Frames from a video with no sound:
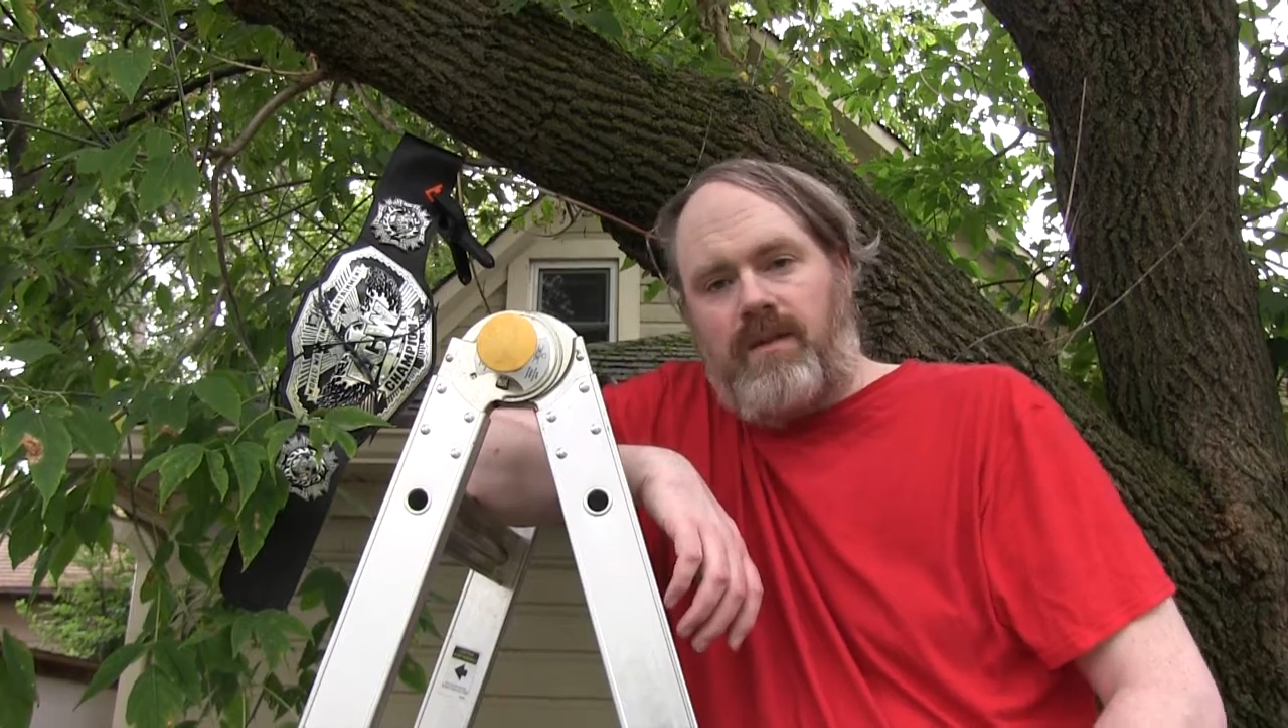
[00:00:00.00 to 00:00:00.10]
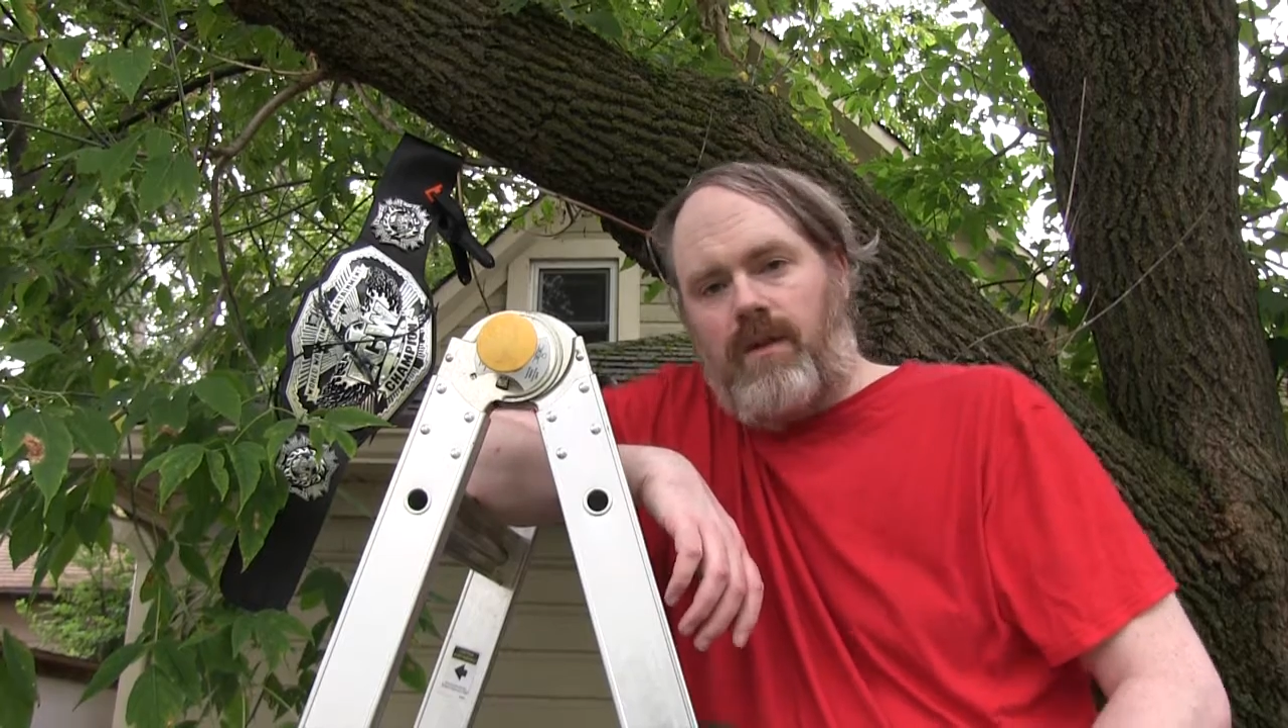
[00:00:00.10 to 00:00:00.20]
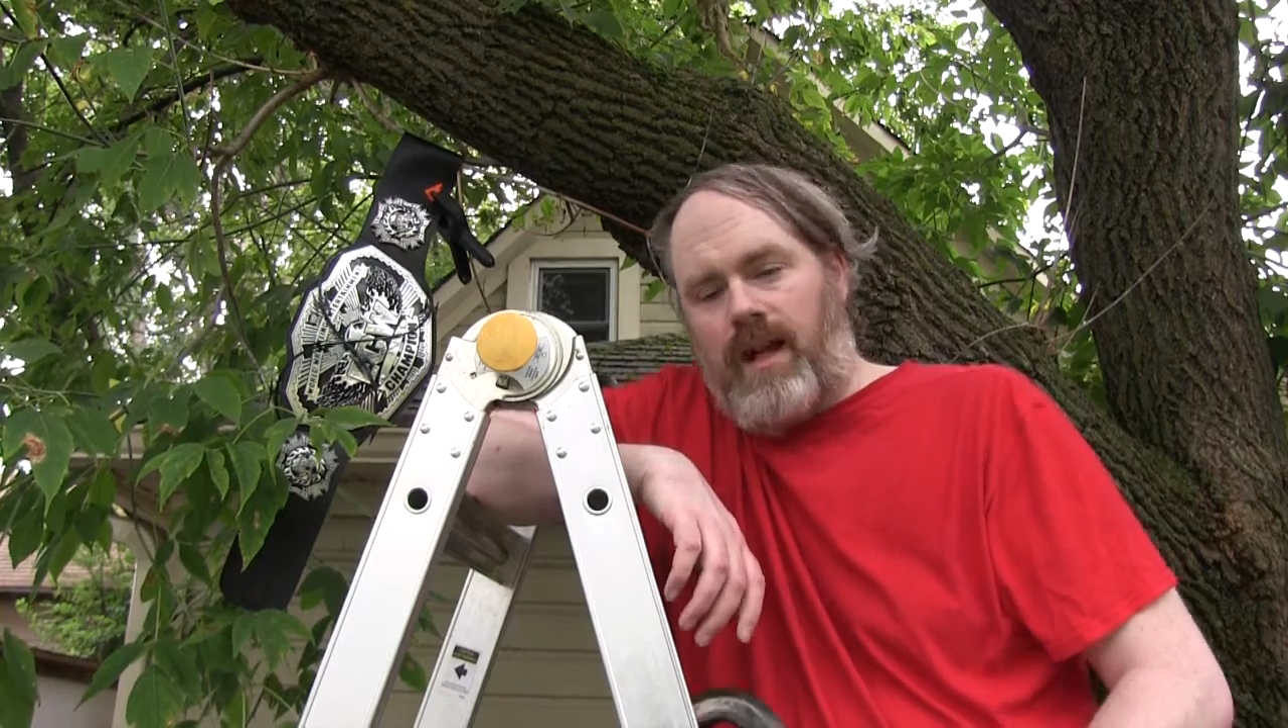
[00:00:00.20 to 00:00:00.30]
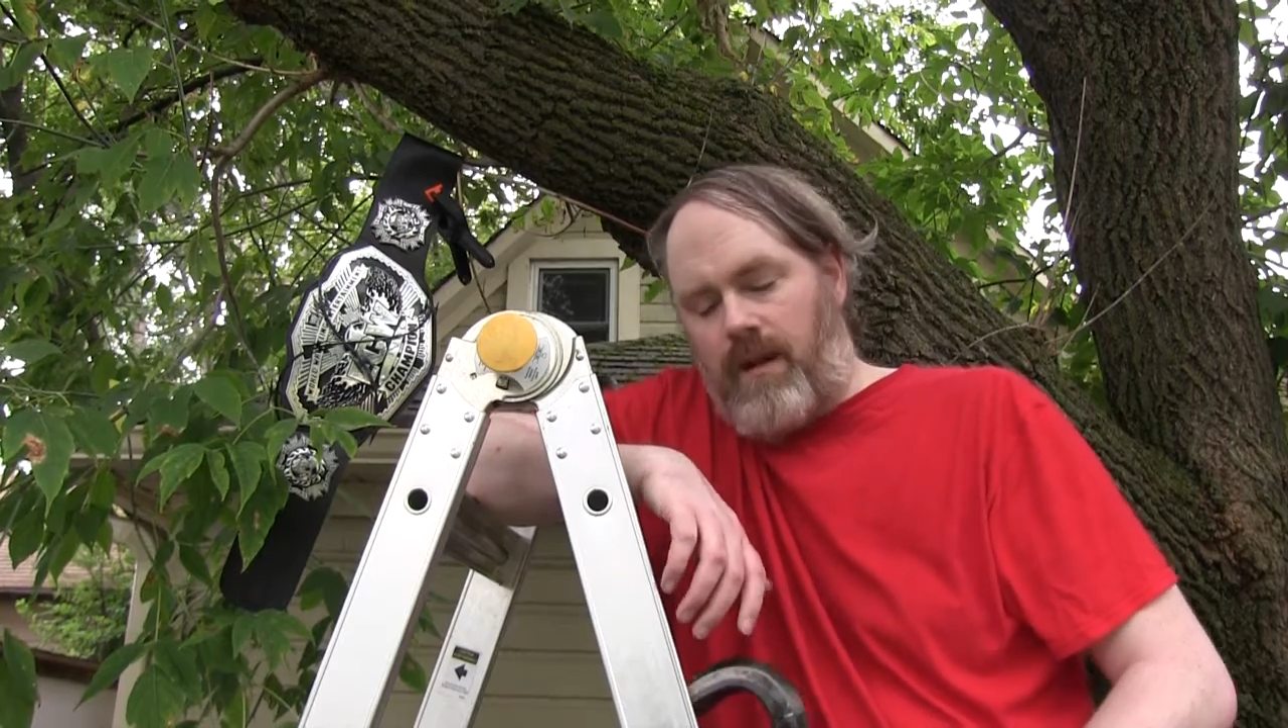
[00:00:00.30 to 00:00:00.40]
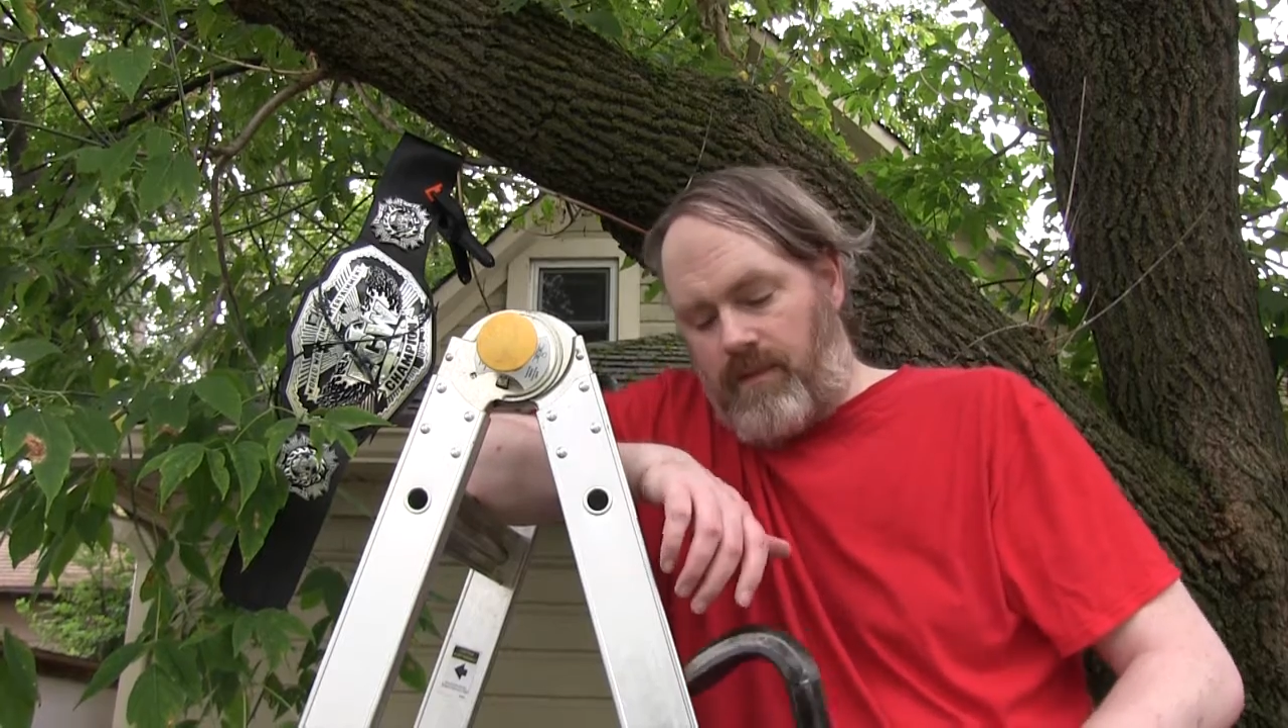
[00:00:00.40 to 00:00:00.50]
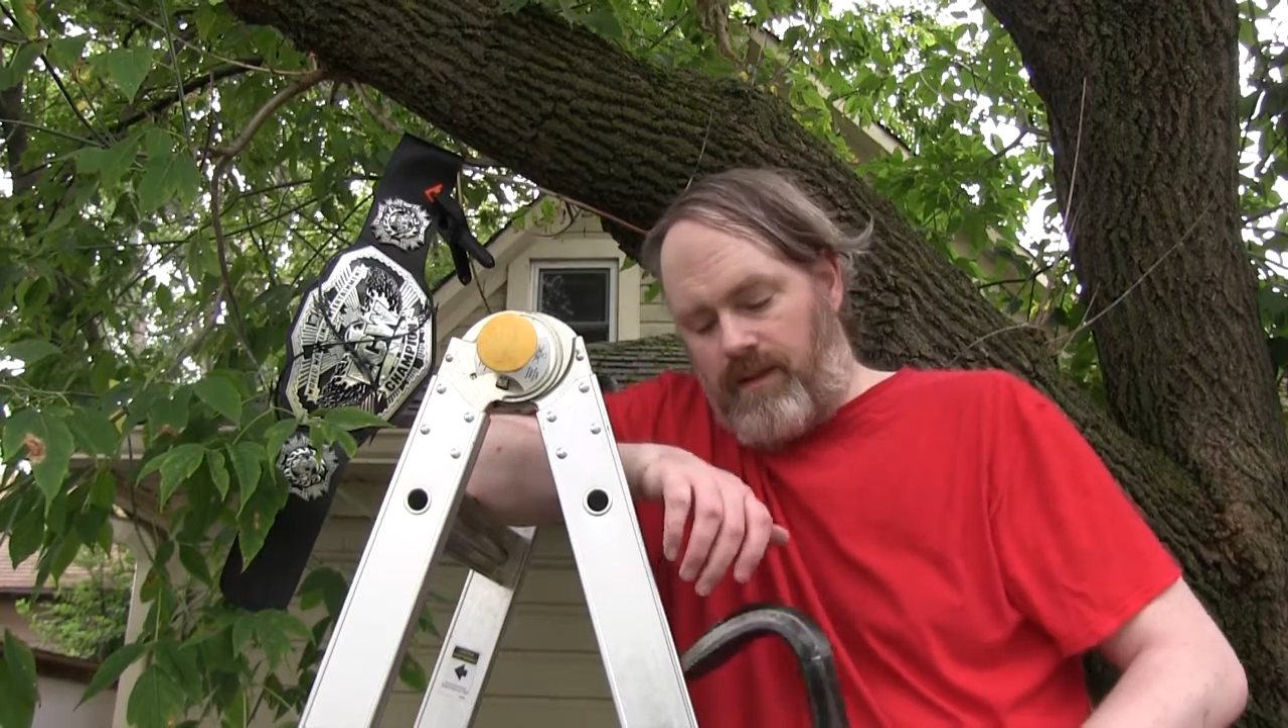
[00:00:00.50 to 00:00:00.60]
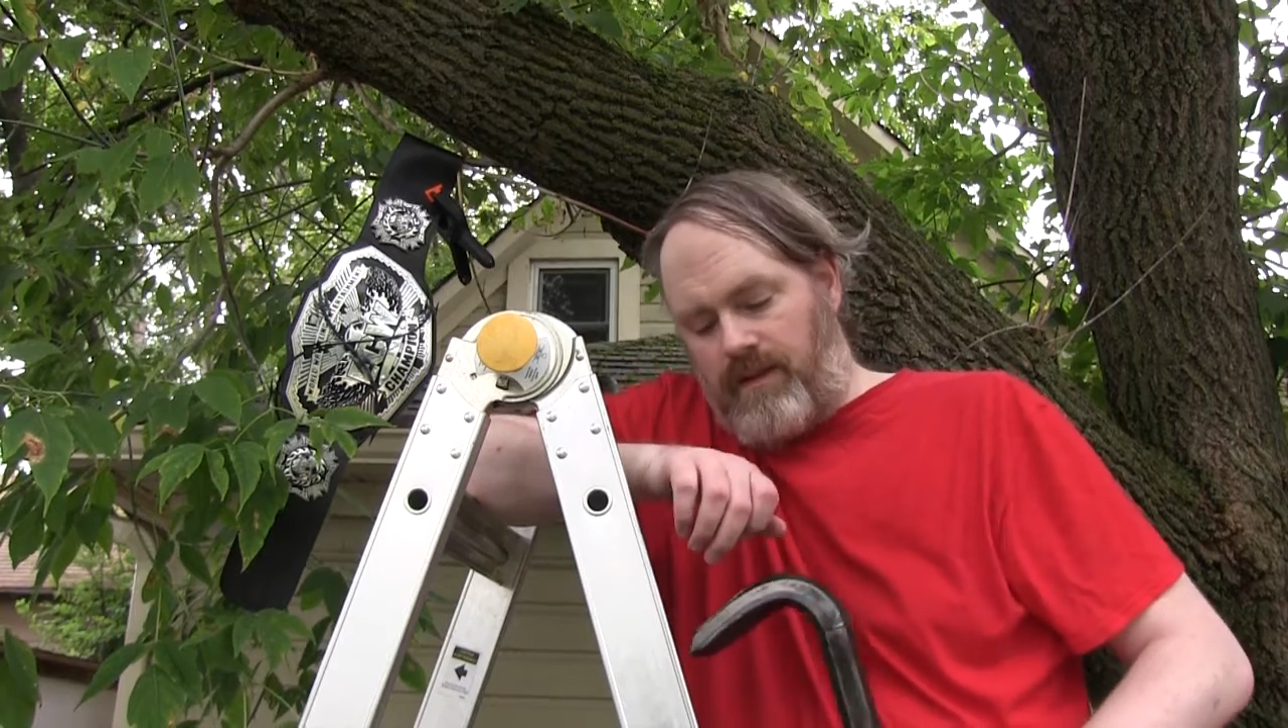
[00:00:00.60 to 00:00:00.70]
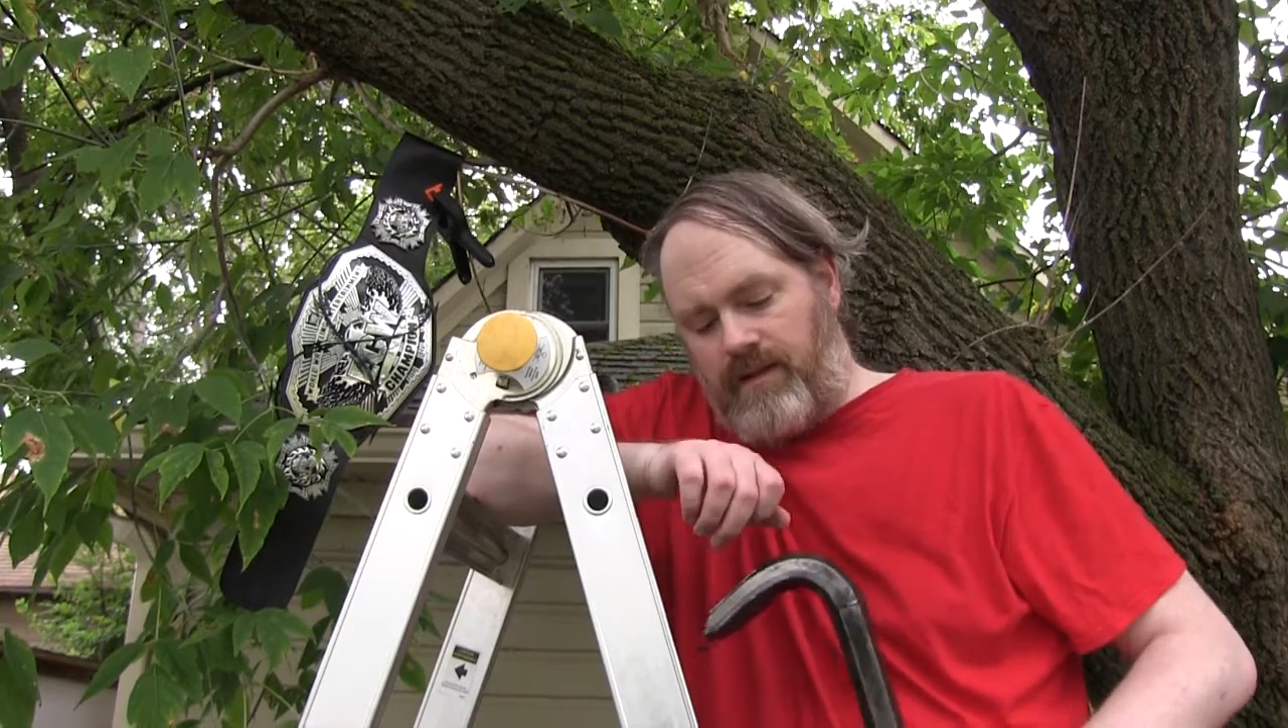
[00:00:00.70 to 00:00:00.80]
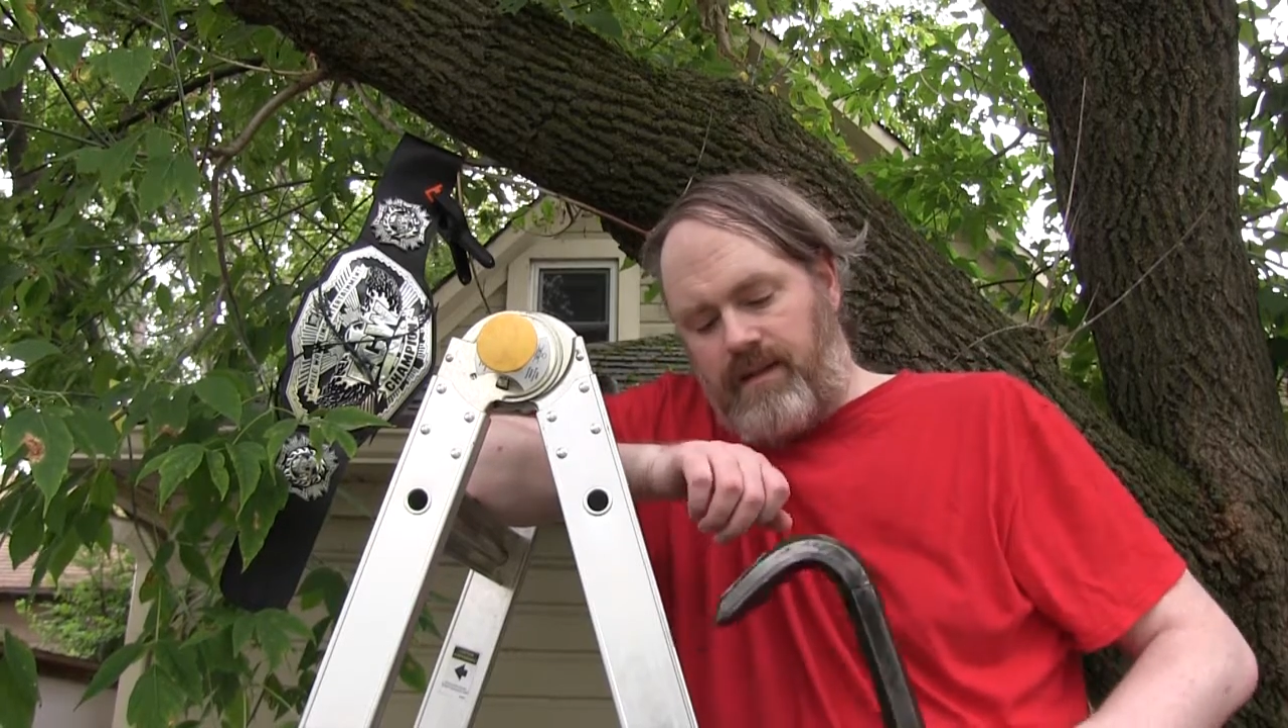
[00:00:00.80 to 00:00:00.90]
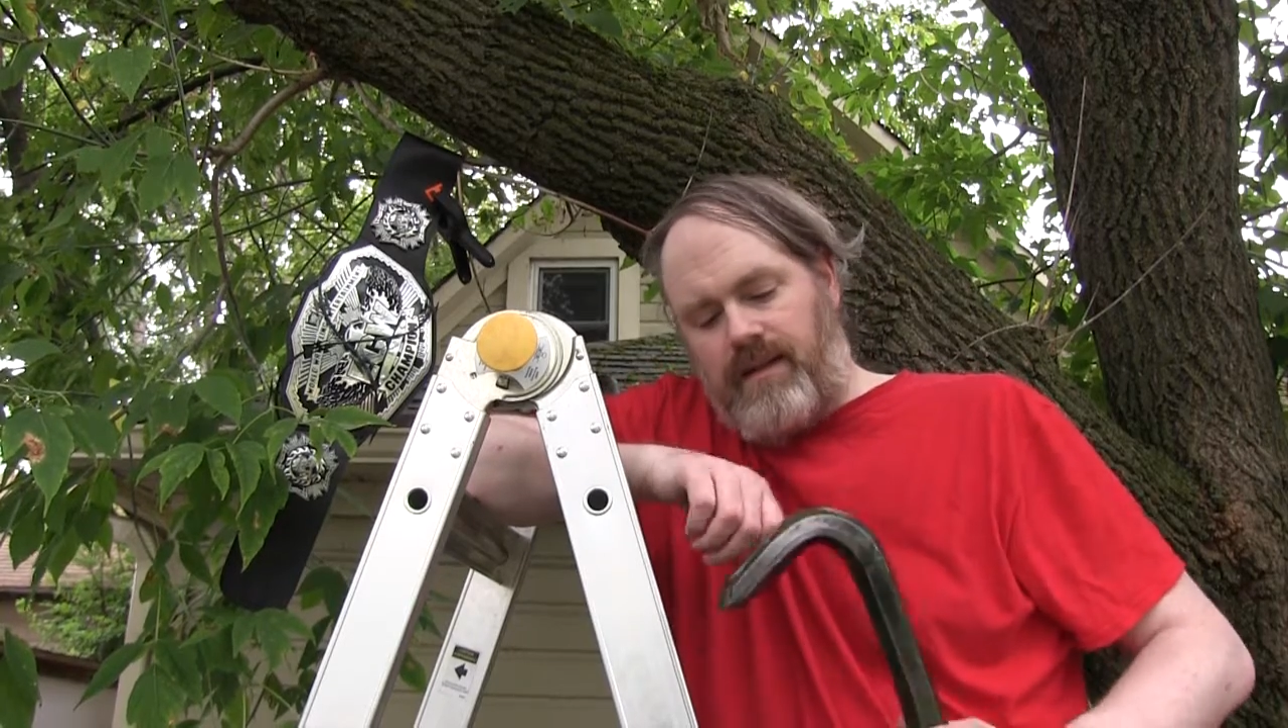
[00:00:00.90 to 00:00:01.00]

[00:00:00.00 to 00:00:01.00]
see what happens,